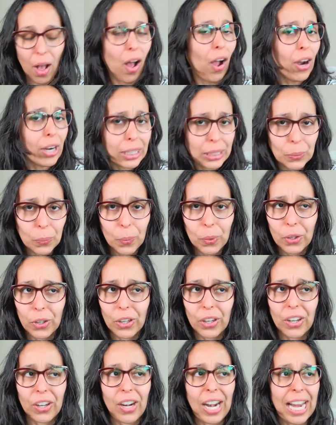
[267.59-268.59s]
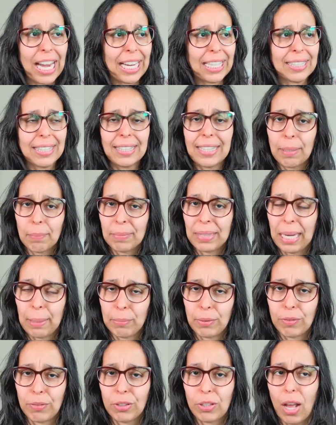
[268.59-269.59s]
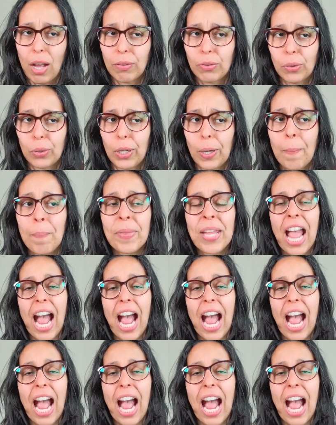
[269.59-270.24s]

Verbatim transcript: hardware and some types of software.